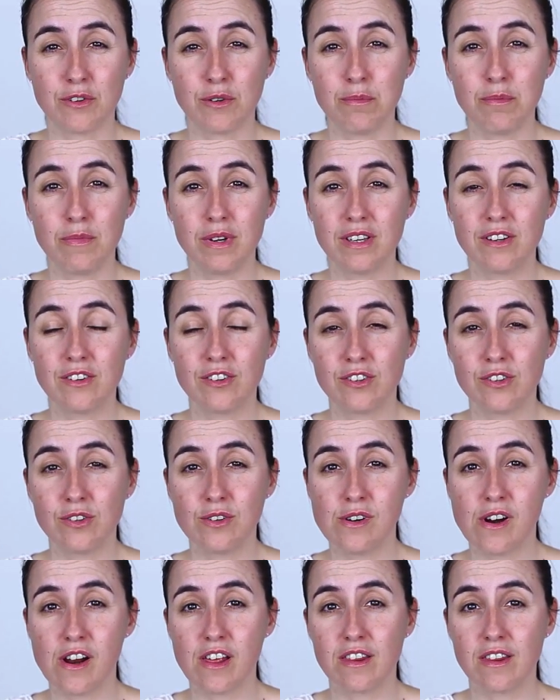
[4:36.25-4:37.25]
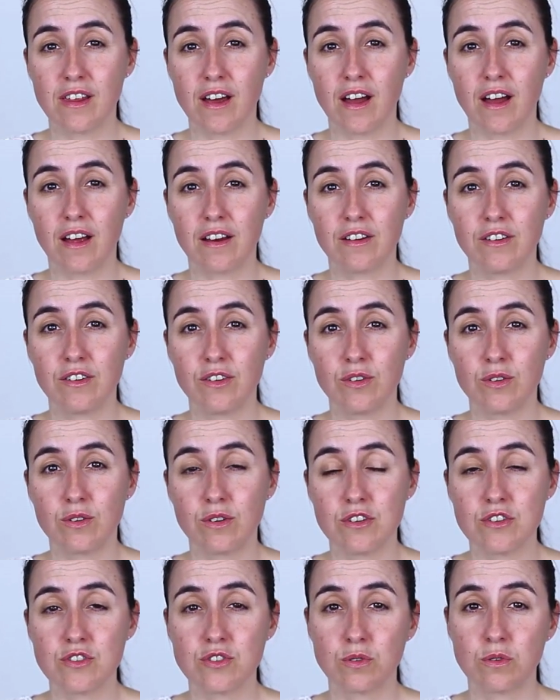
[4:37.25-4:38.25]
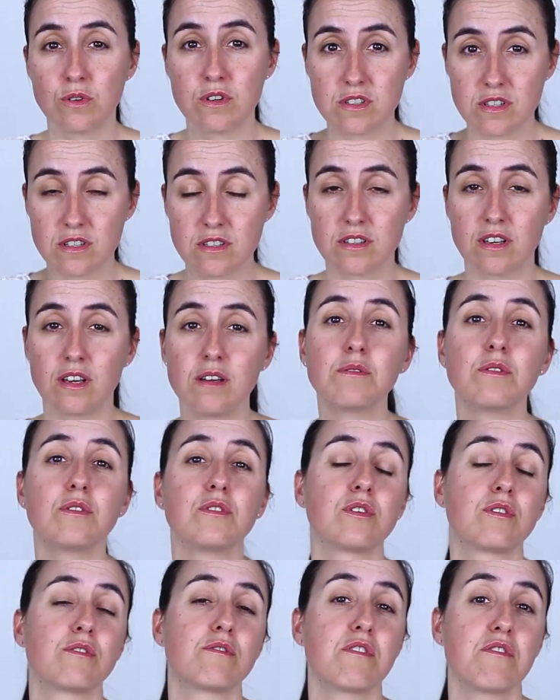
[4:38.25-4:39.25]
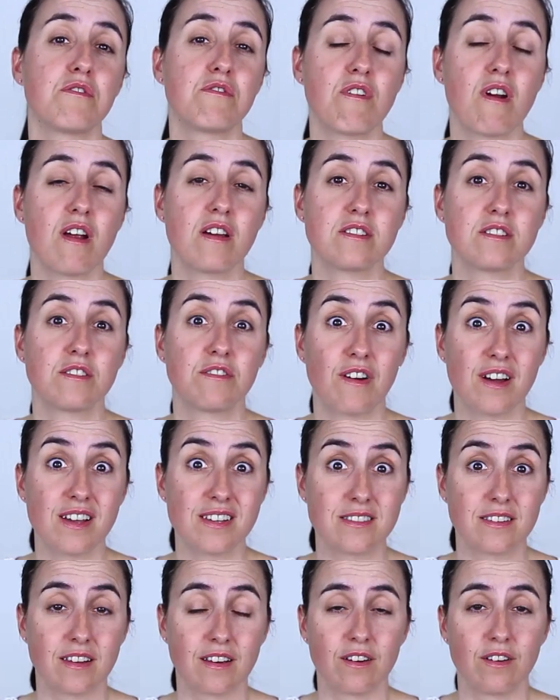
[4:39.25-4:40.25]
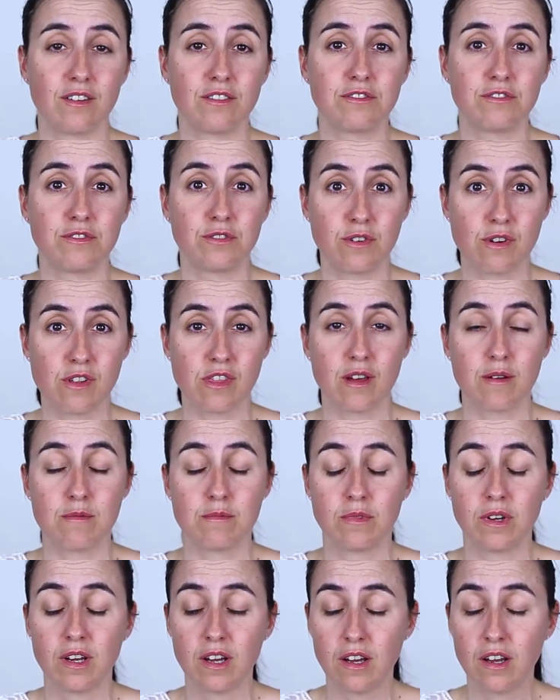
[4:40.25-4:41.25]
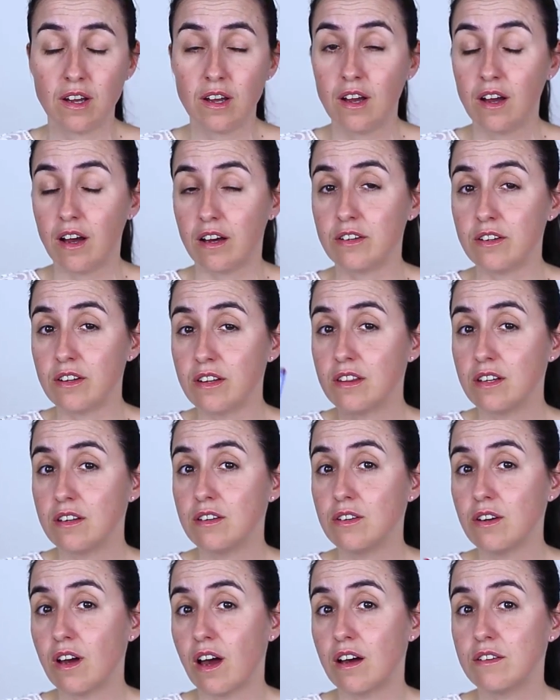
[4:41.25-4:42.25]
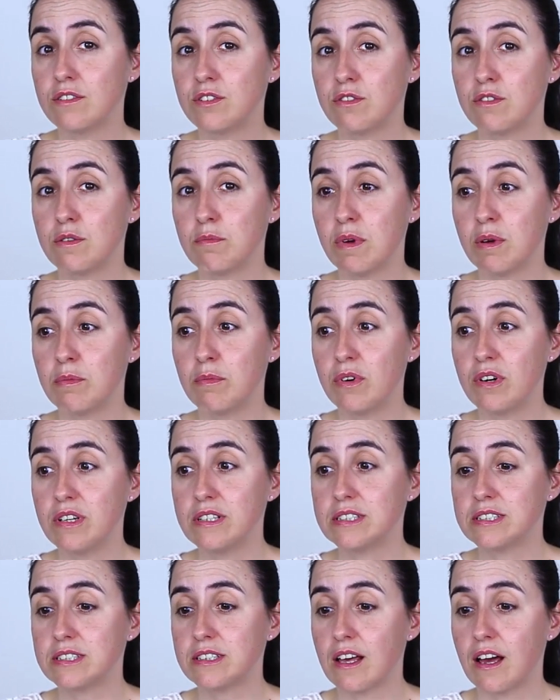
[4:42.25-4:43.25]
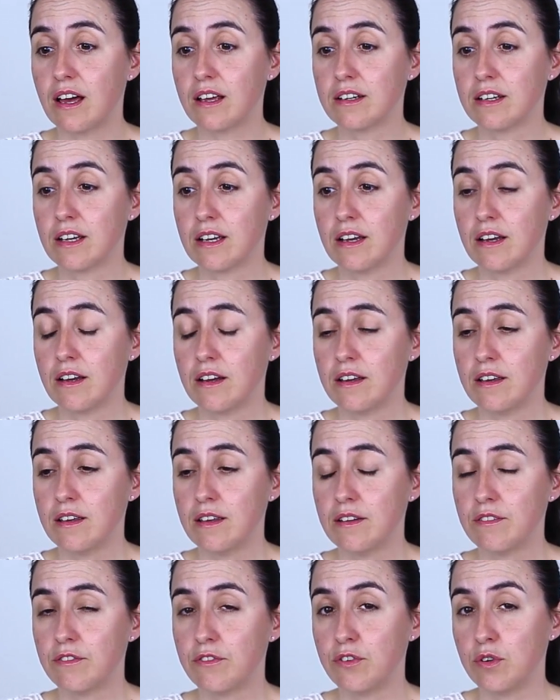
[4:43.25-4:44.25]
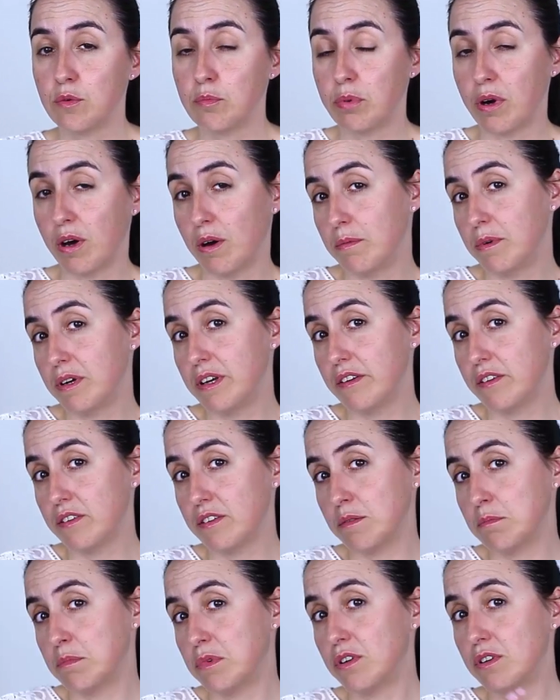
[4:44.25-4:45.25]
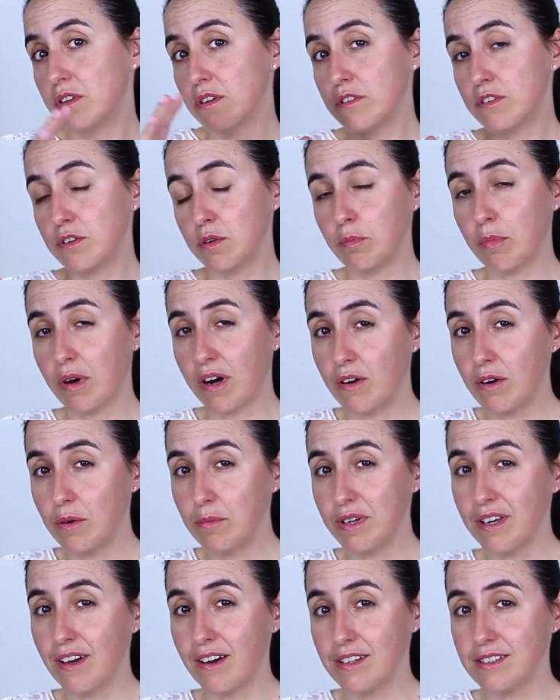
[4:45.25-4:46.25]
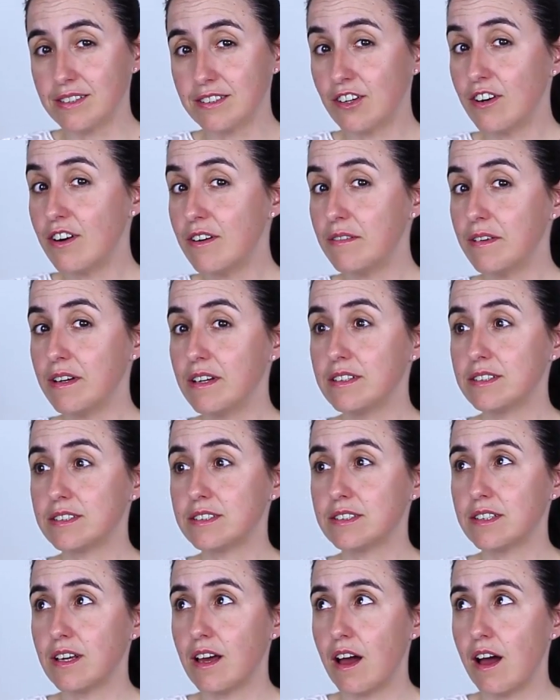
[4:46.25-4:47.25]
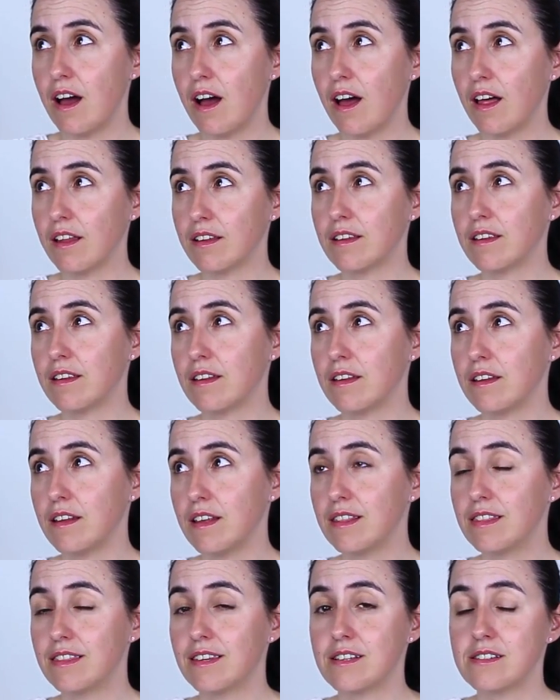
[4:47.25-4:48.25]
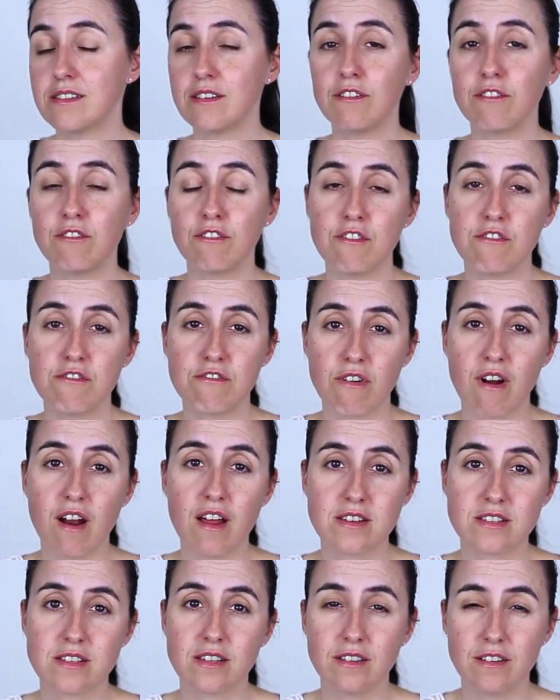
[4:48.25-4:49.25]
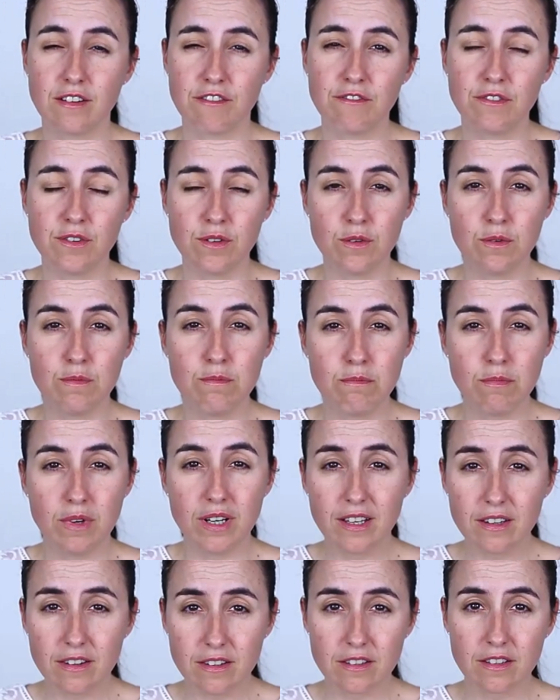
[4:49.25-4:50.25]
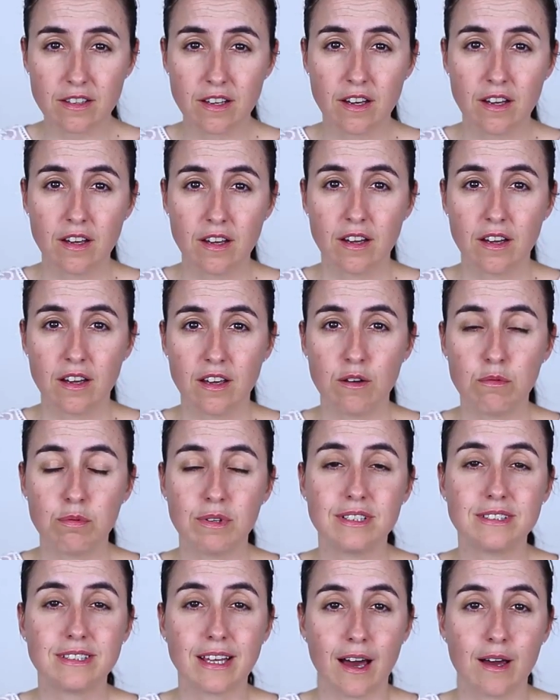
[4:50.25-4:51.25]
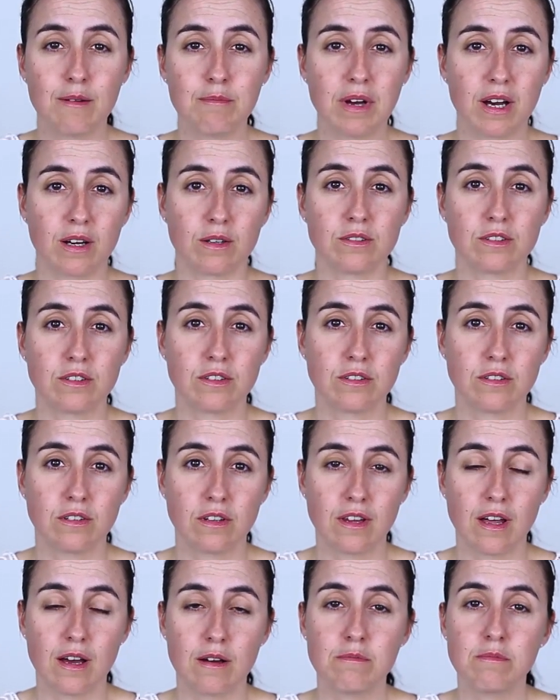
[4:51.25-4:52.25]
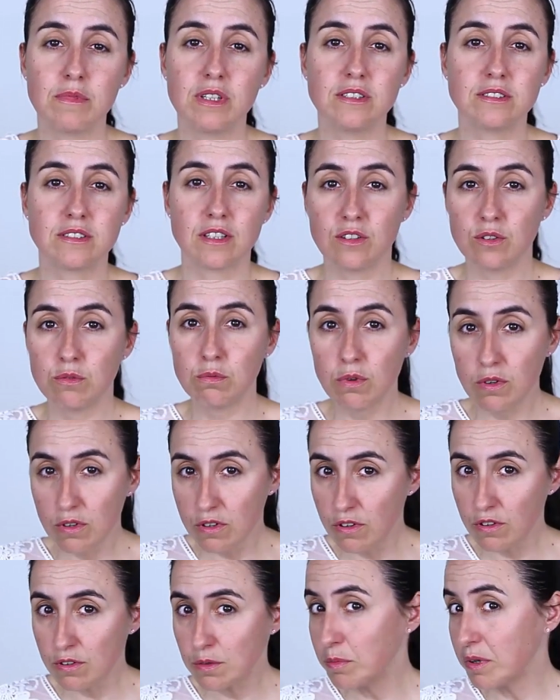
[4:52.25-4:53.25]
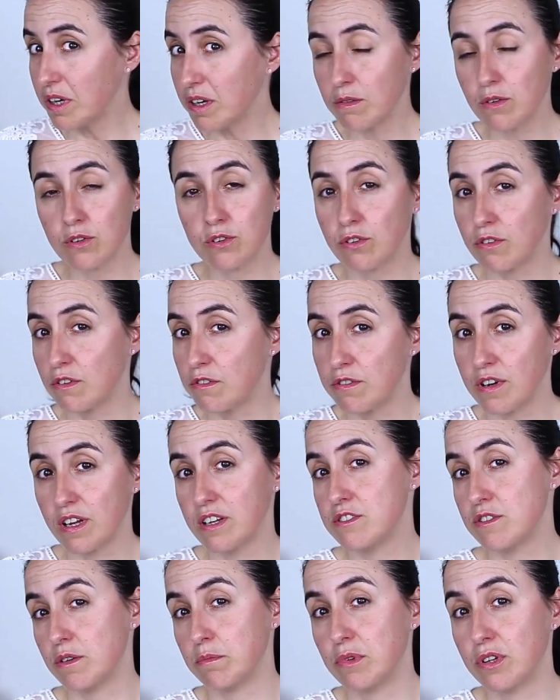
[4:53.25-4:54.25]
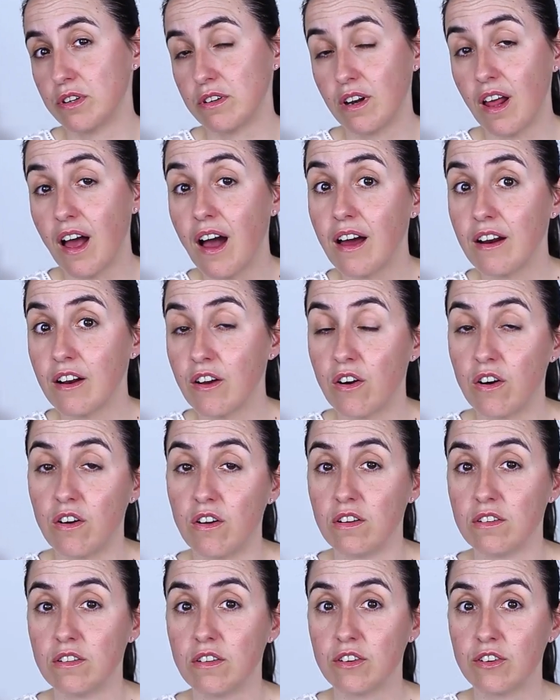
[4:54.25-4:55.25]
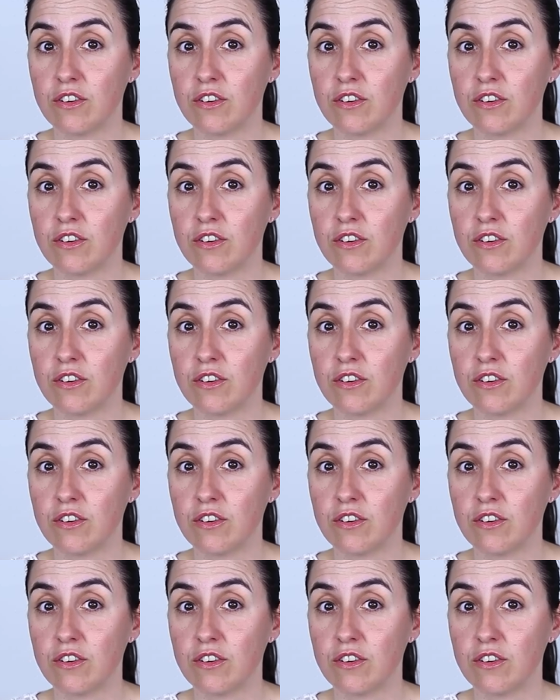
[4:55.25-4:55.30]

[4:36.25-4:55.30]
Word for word: So make sure that your source is able to refresh fast enough for them. Another thing you have to remember is that if you publish the model to Power BI service and it doesn't refresh in a few minutes, it will time out. That means that you will not be able to refresh your model at all.